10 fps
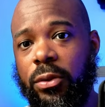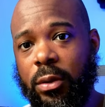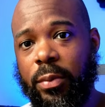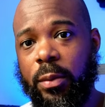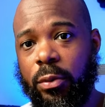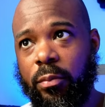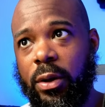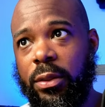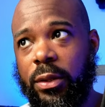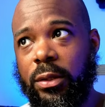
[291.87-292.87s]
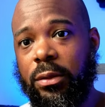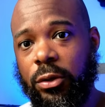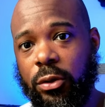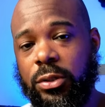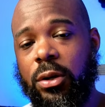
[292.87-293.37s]
You can pay per month and, you
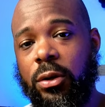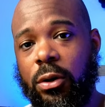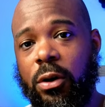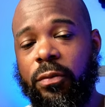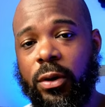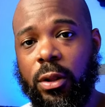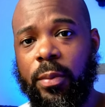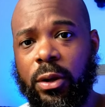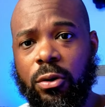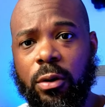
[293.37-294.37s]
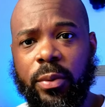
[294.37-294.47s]
know, turn it off and call it back on.